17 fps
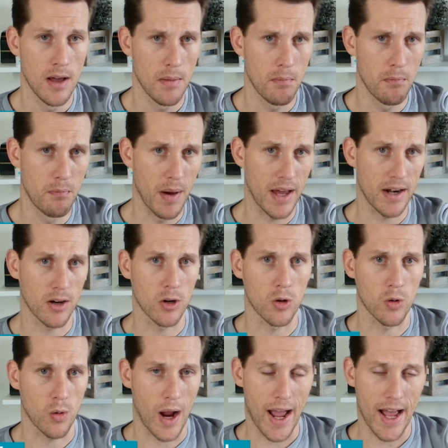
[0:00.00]
better
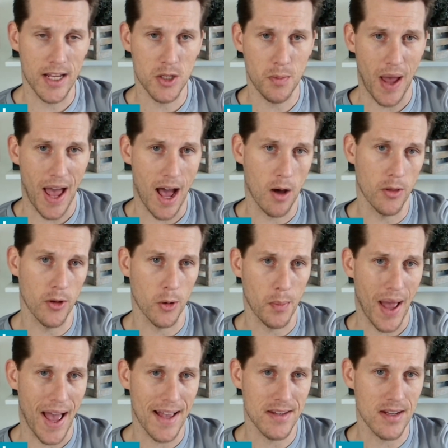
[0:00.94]
grasp how they're
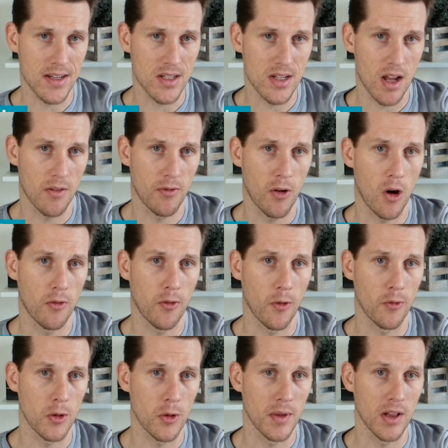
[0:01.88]
passing stuff off
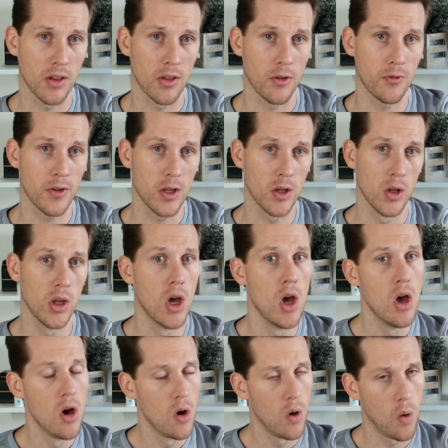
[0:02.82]
over the middle of the field,
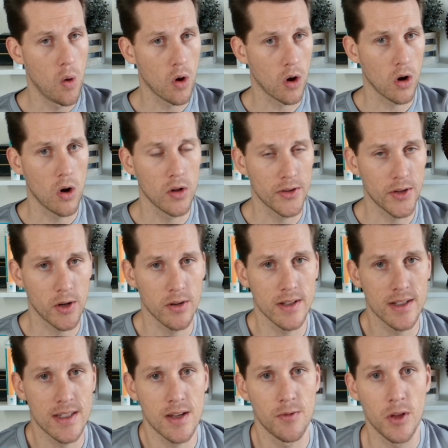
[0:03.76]
or
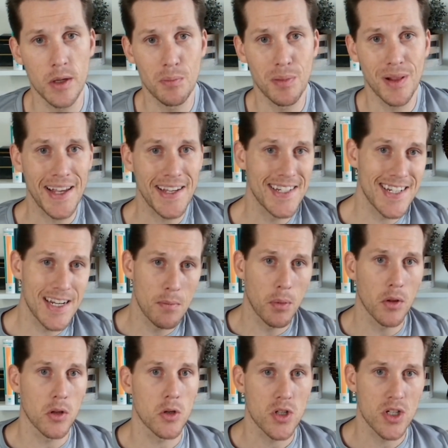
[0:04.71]
alternatively play
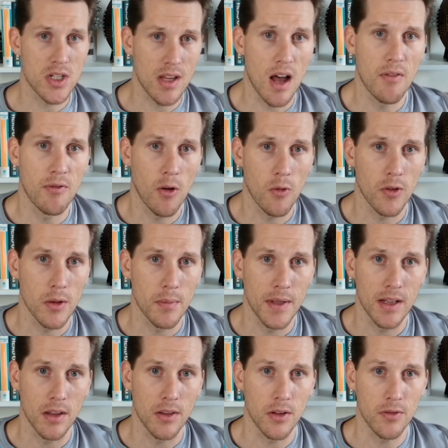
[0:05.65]
simpler stuff over the
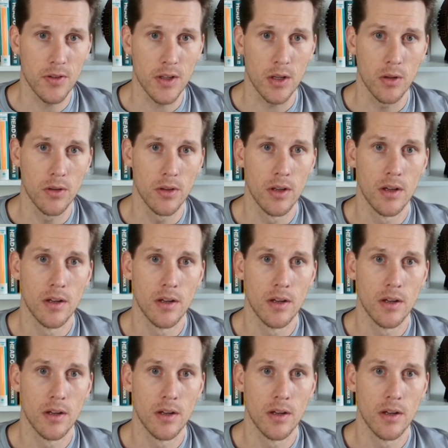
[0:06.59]
middle of the field.